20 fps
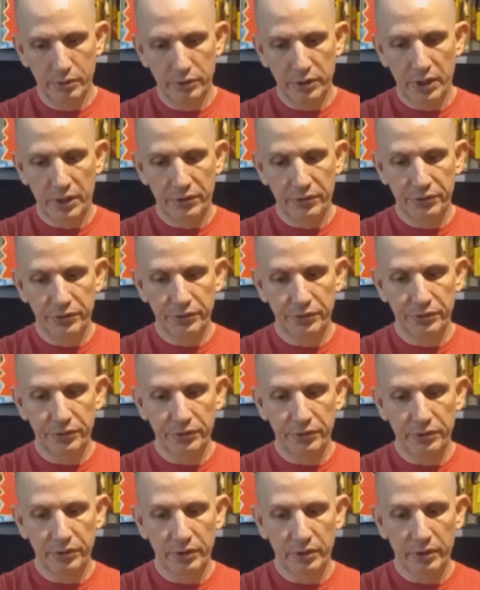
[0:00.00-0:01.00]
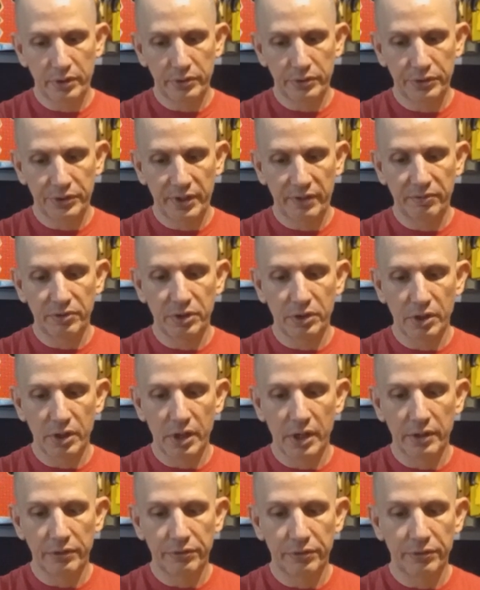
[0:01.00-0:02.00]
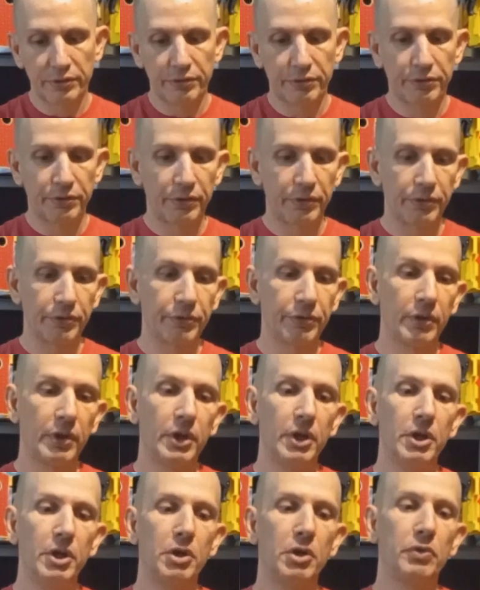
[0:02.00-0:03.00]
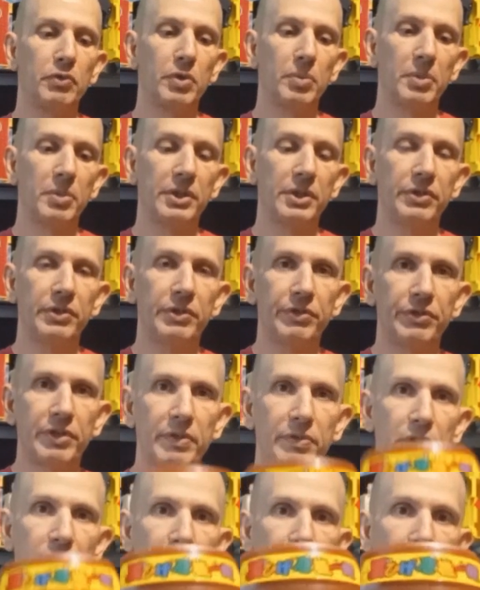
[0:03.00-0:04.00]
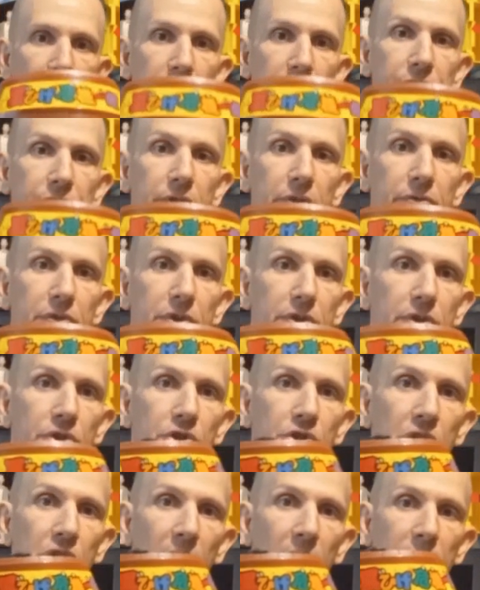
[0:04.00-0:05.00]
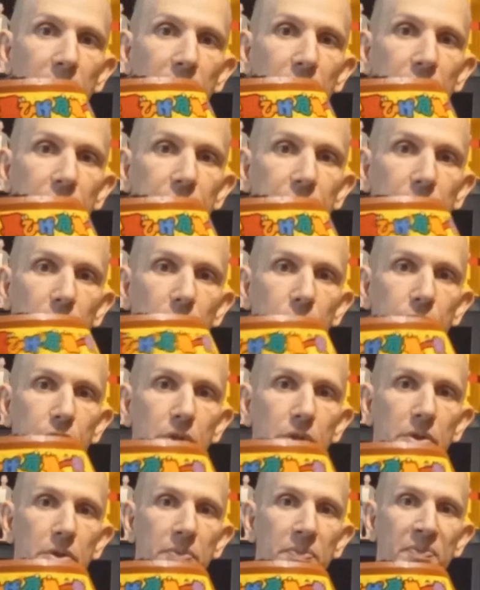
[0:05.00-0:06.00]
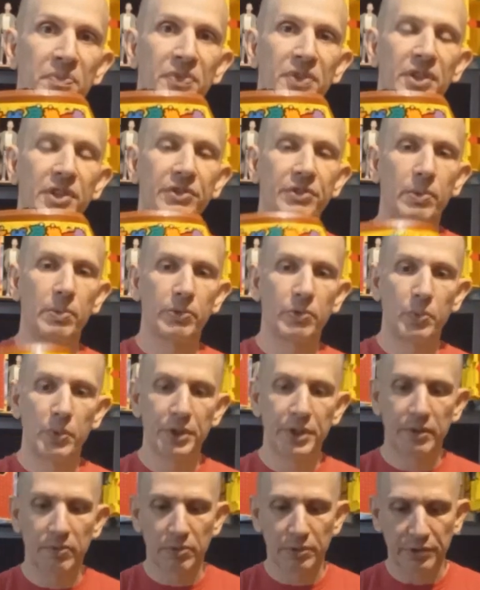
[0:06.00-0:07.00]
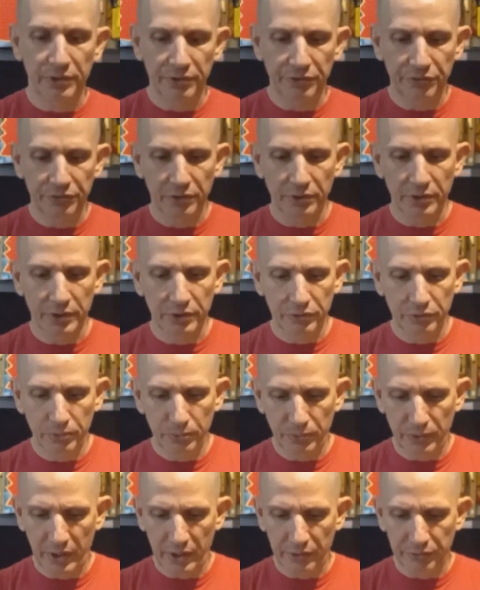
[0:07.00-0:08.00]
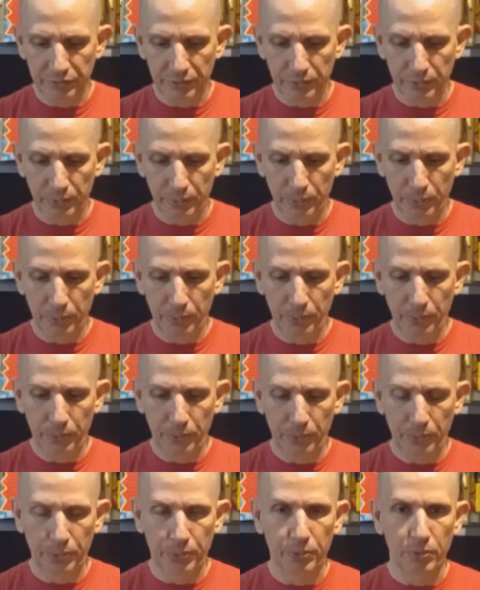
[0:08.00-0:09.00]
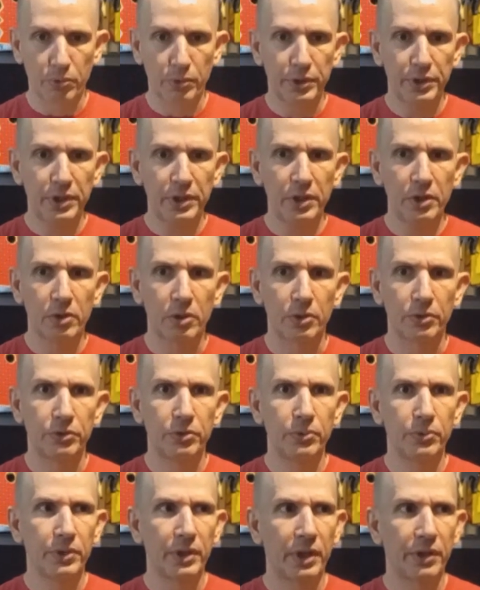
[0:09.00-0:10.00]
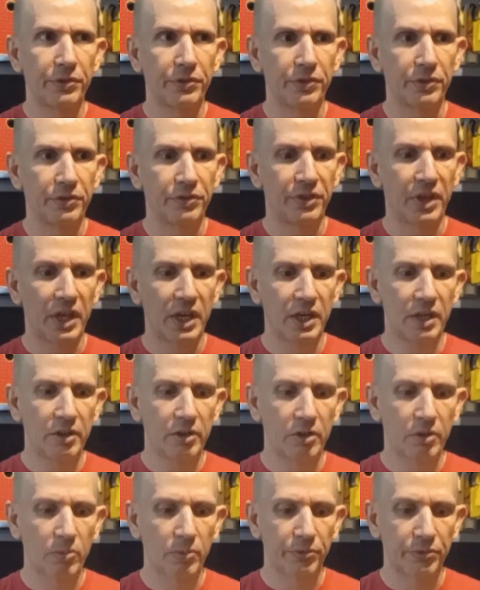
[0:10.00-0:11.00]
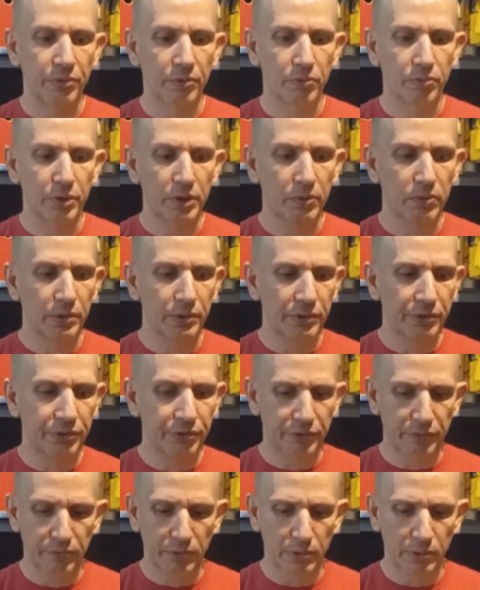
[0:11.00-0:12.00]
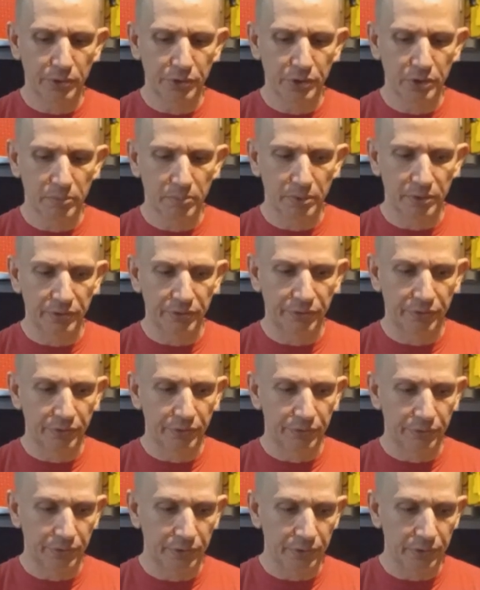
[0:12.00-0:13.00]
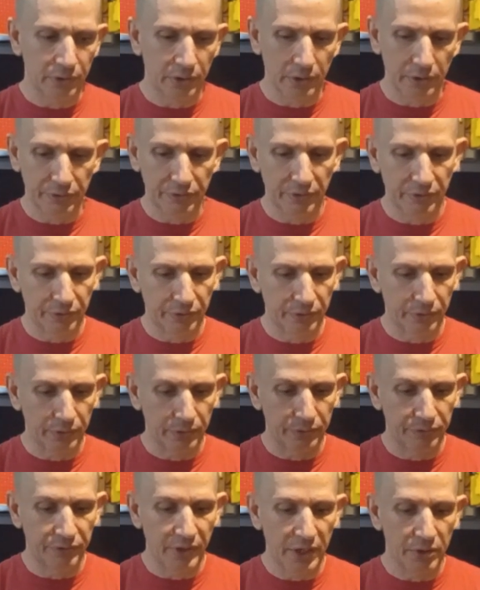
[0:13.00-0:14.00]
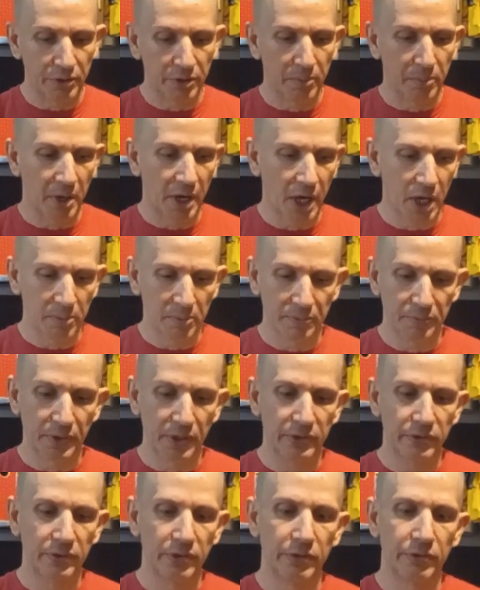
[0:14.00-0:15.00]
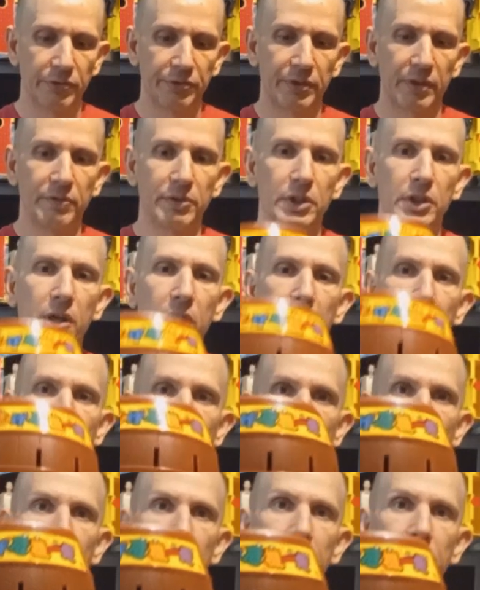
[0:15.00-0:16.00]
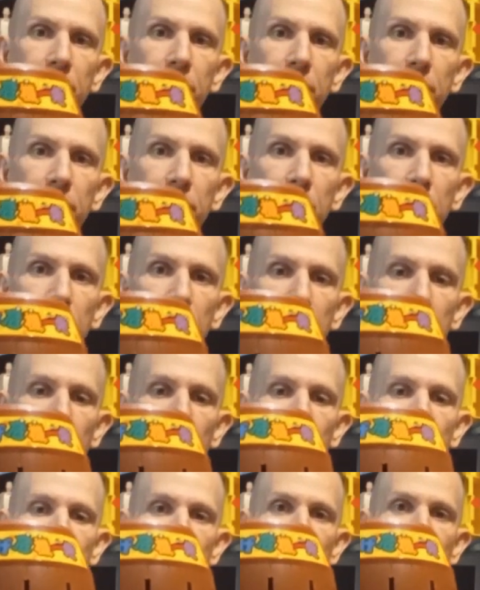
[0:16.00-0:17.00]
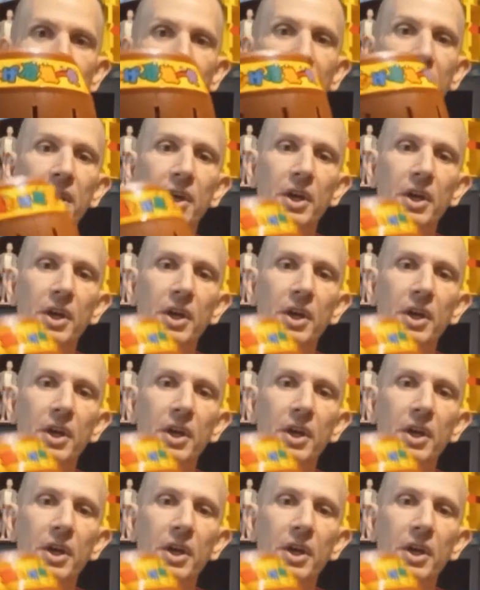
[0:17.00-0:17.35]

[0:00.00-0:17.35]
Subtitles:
Yeah, this is the 79, so this is from 1979. This is the vintage Japanese version, because there was one they released in like 2003 or 2010. There was a re-released version, but this is the says the date on the bottom of 1979, so that is the vintage version.